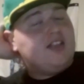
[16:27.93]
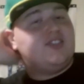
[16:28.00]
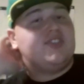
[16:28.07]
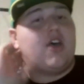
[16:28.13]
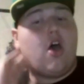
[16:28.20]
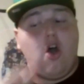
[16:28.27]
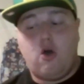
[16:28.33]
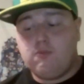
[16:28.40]
And
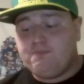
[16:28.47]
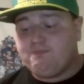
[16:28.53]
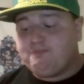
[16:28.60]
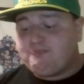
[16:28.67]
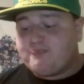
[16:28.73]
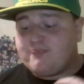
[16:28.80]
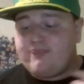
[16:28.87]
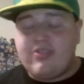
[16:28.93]
so
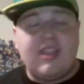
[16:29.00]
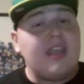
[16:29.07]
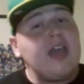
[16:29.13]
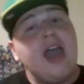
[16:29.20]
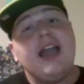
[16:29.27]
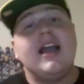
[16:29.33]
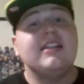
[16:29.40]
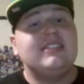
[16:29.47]

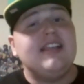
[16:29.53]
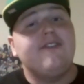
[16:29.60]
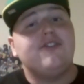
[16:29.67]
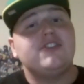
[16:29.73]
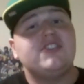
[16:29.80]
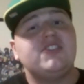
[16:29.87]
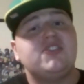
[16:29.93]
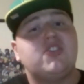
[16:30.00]
I got San
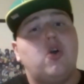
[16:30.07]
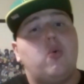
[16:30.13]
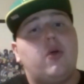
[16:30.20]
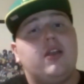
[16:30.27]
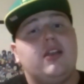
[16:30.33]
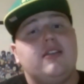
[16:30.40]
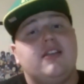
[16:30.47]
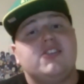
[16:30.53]
Francisco
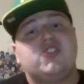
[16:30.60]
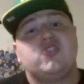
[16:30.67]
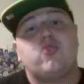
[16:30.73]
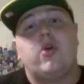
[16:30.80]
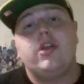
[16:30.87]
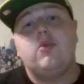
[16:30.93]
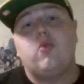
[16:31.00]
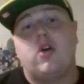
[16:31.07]
winning this
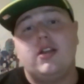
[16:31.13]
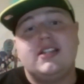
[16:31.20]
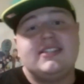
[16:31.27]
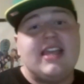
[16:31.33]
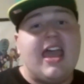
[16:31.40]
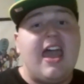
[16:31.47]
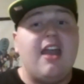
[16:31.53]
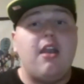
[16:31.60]
21 to
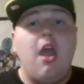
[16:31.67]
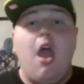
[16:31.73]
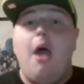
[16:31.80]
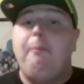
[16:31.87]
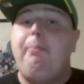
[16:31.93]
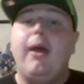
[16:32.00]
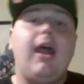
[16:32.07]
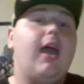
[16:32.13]
10,
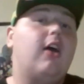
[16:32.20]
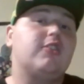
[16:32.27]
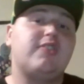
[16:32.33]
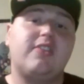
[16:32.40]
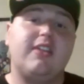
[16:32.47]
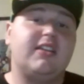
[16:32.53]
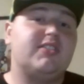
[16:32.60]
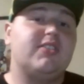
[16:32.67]
but I
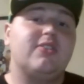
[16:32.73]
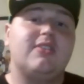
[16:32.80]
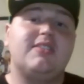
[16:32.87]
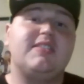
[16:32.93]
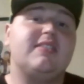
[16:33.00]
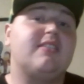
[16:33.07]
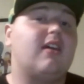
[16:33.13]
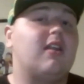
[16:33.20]
also think too
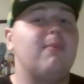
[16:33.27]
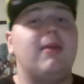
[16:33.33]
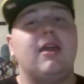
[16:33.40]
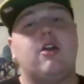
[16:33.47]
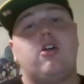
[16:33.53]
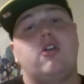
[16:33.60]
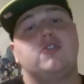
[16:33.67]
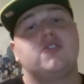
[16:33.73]
this is going to be
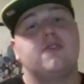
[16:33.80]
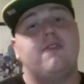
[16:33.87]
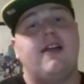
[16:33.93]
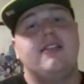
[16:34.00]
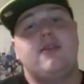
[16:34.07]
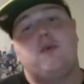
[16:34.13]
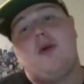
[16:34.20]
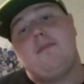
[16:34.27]
a closer
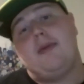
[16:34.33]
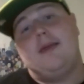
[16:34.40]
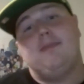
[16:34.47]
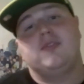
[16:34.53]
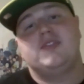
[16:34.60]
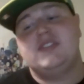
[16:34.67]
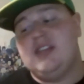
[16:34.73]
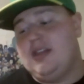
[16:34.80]
fight than what
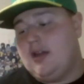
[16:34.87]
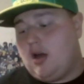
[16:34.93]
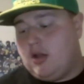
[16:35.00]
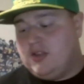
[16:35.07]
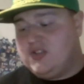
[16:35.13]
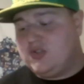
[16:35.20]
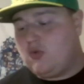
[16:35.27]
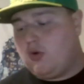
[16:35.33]
people see
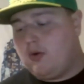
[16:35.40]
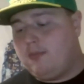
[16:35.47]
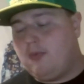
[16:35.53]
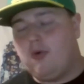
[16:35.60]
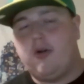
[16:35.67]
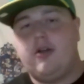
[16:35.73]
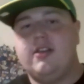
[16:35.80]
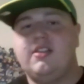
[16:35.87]
on the
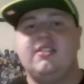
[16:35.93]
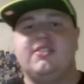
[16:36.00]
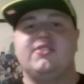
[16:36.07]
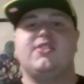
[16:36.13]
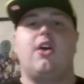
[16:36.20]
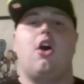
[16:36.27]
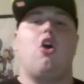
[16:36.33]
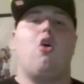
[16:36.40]
scoreboard. And
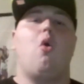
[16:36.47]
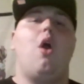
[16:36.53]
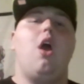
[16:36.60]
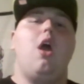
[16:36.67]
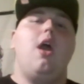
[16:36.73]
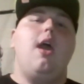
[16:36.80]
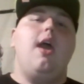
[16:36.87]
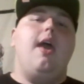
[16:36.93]
so